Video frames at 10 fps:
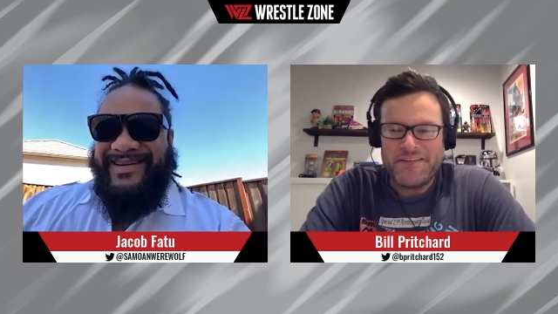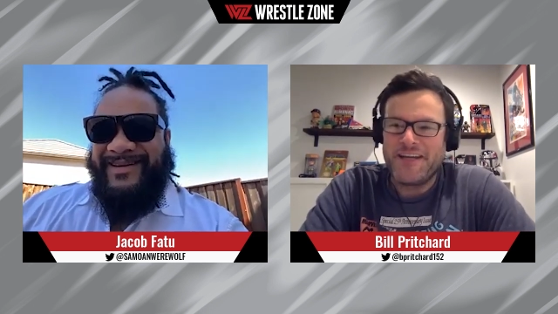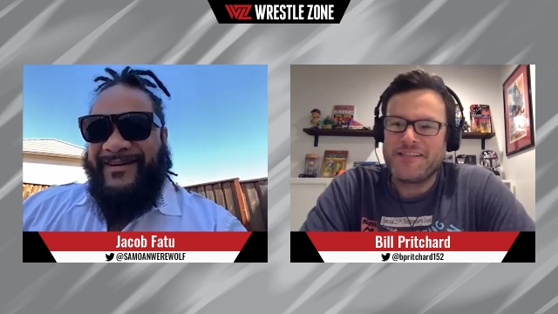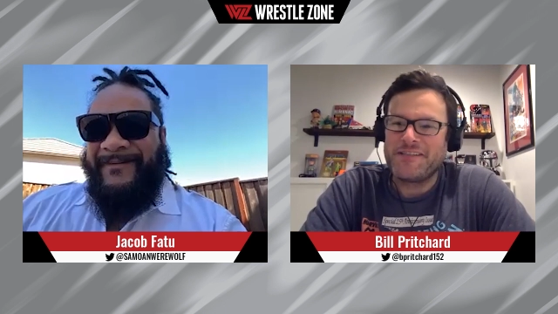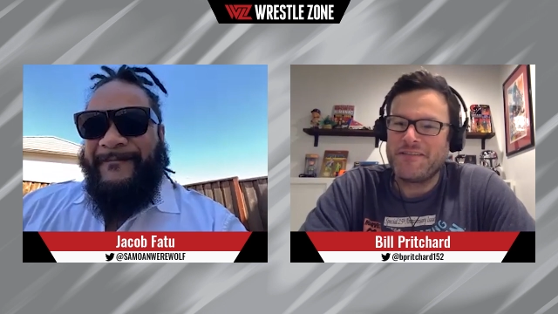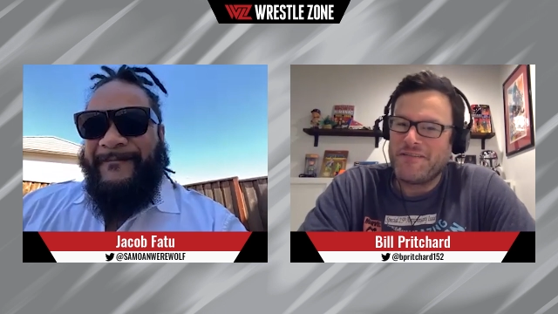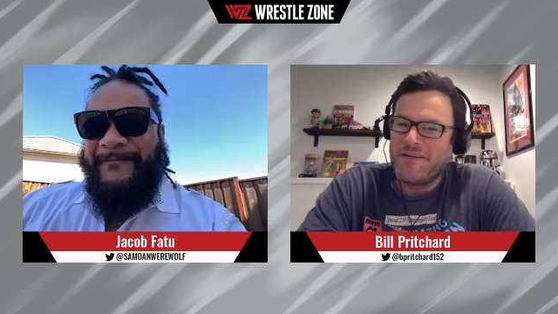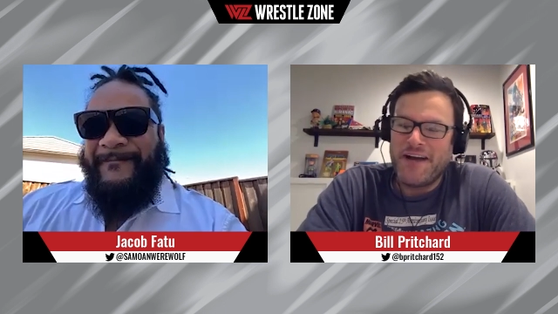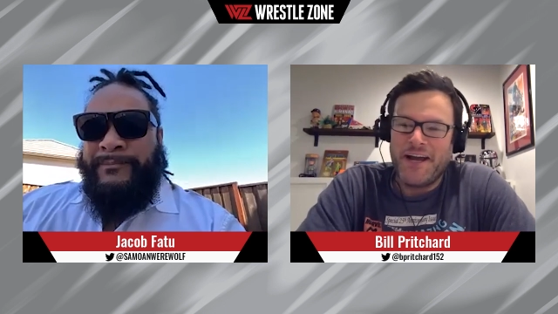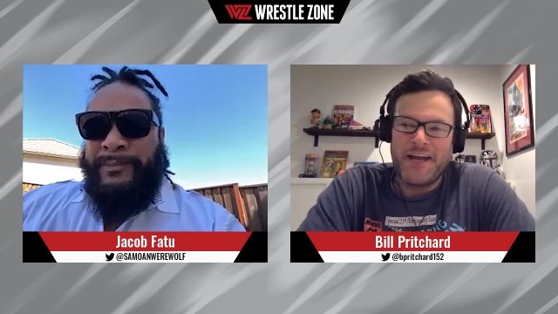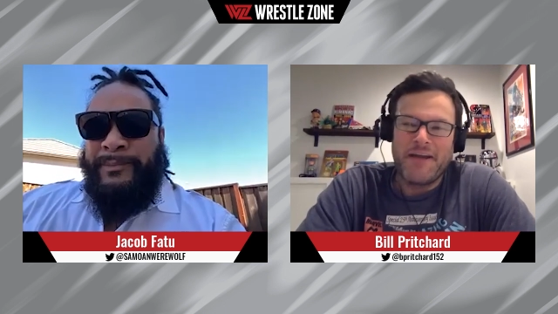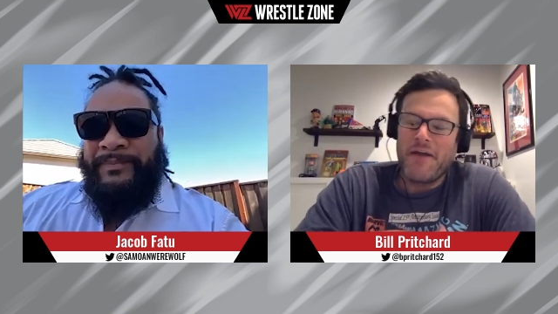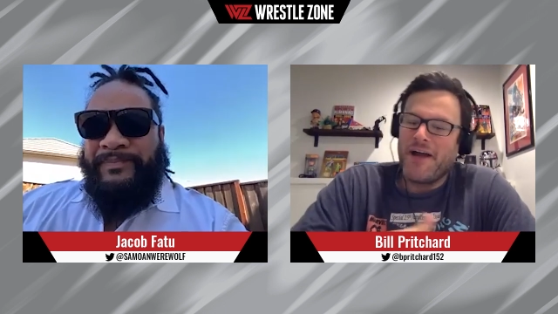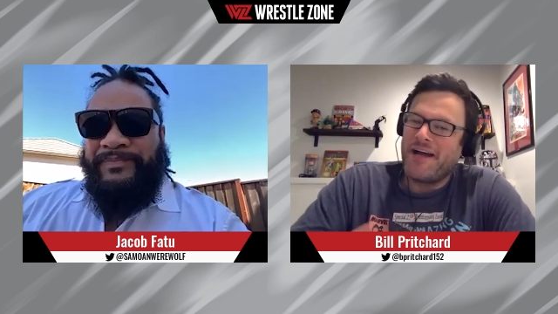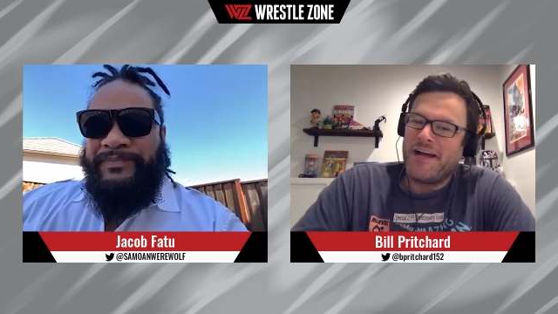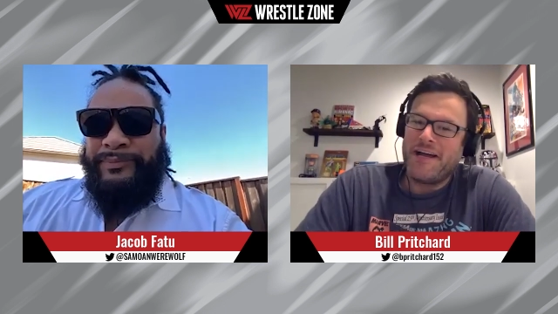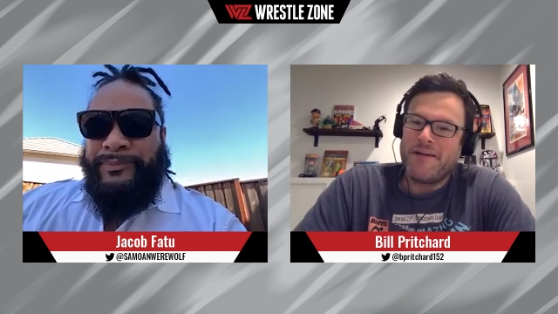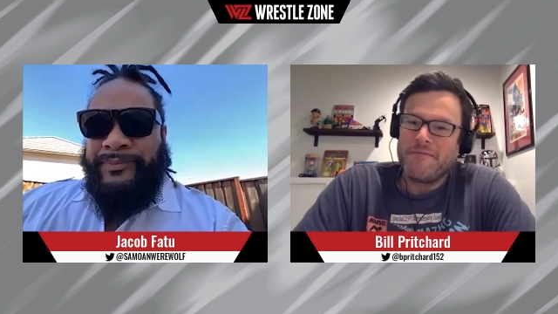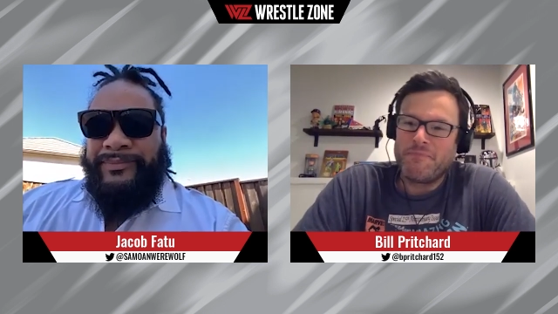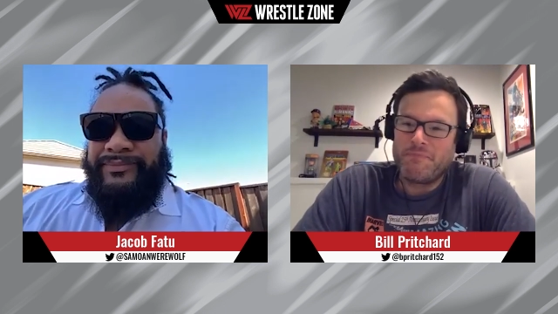Speaker 1: That's I
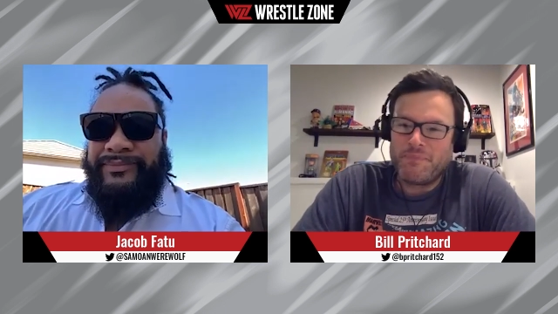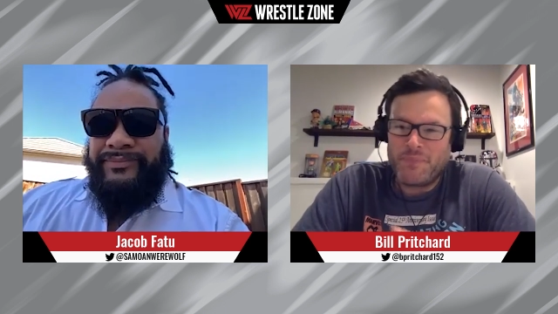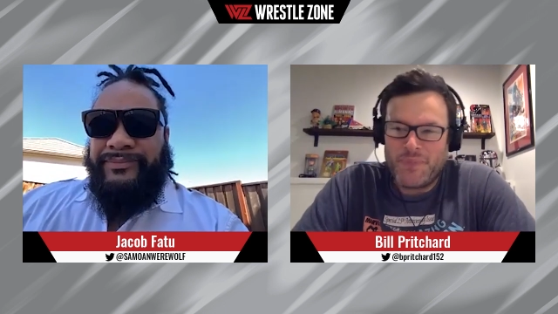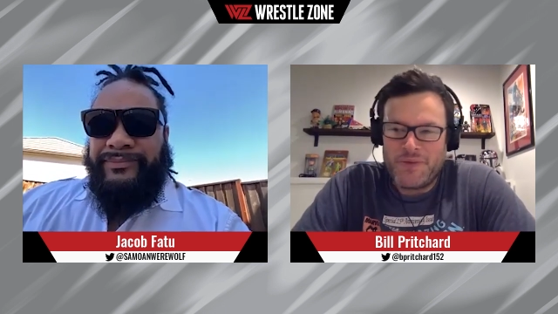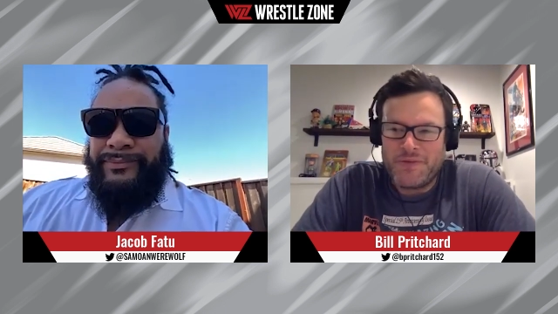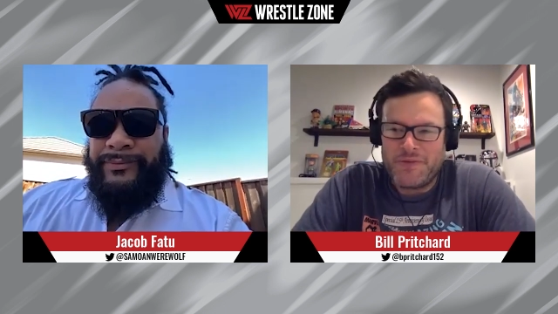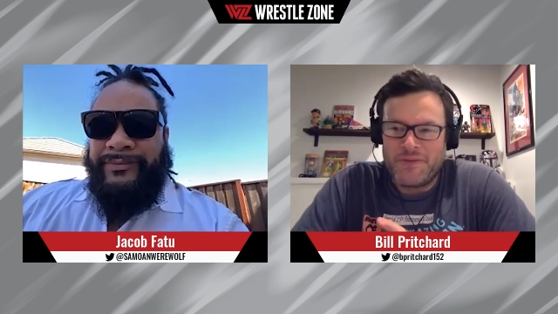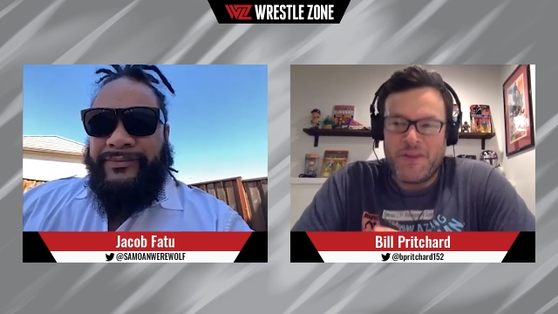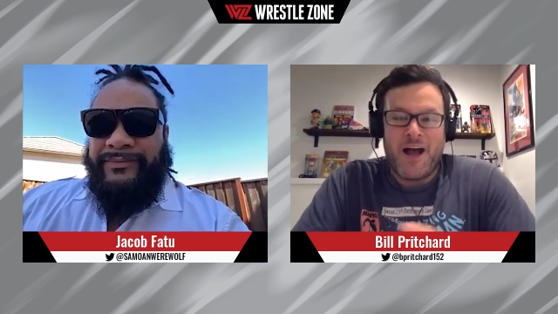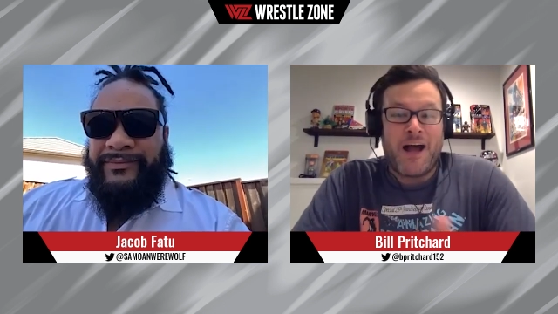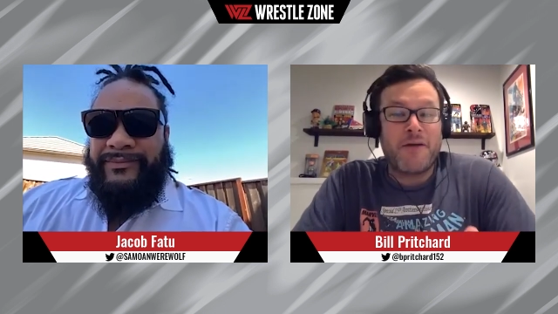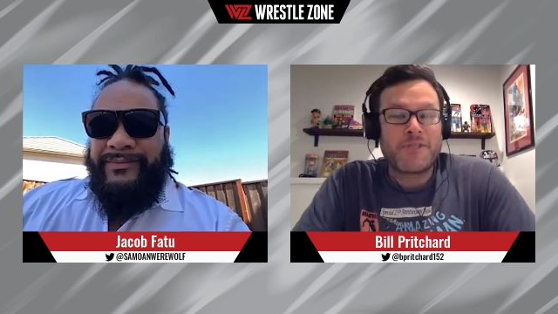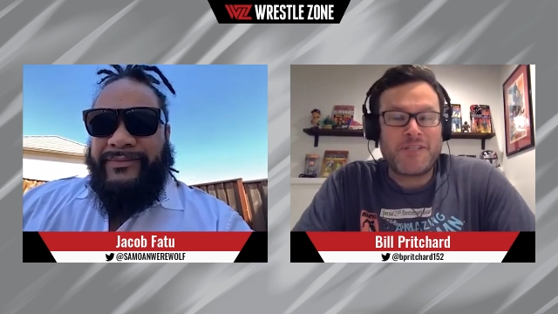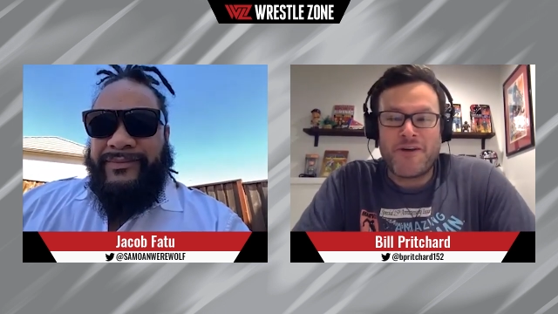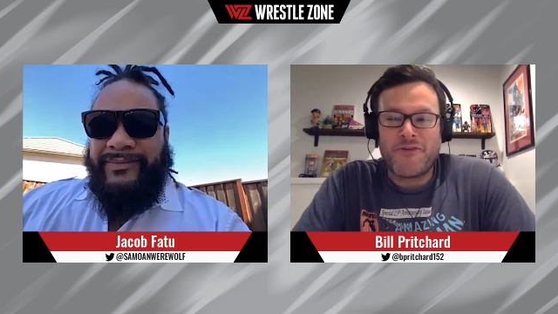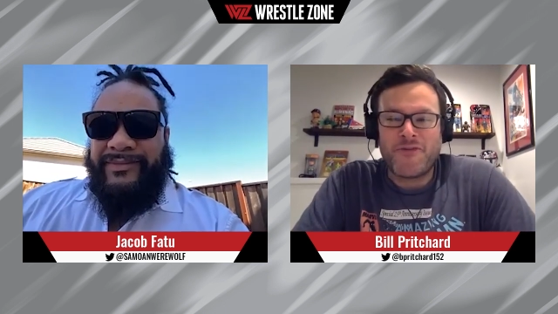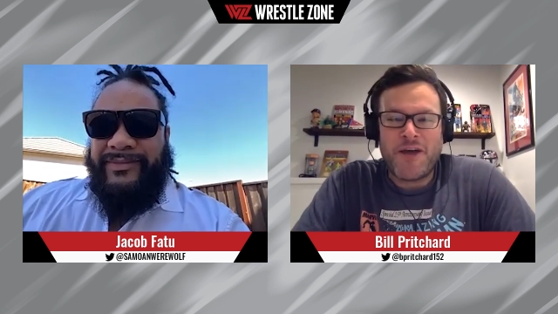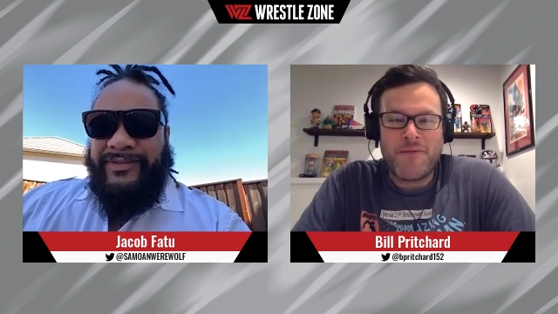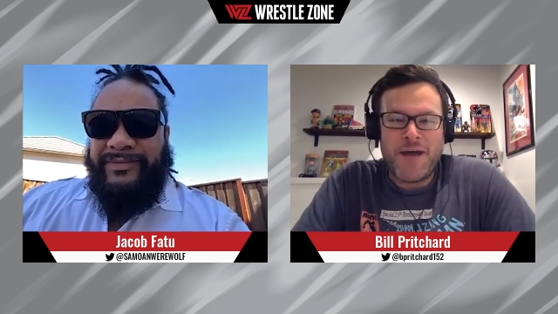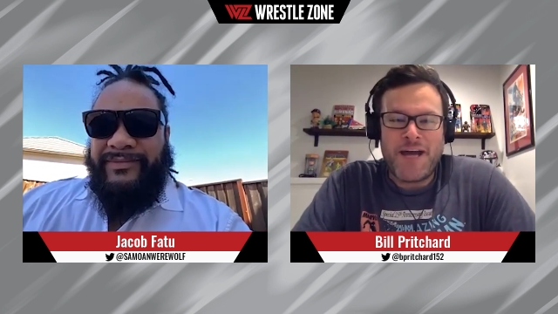uh, I was there for
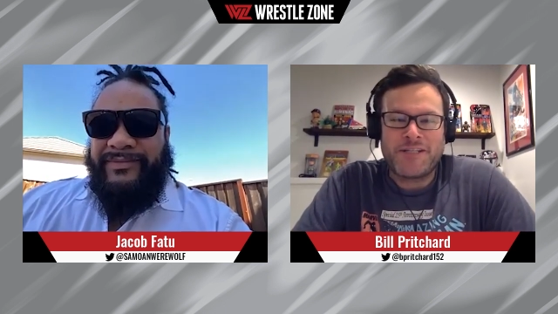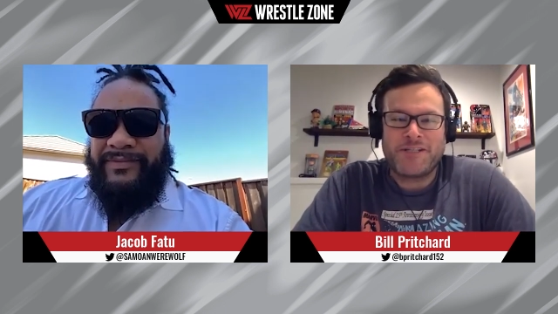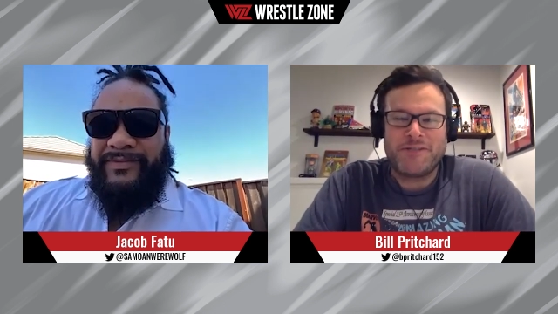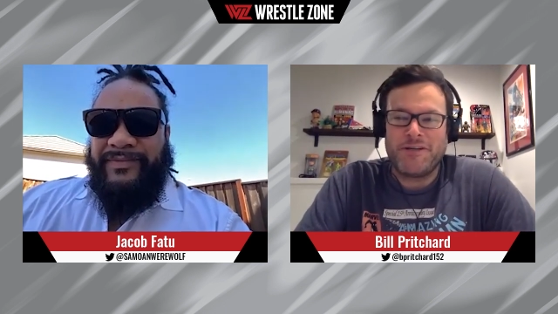that match.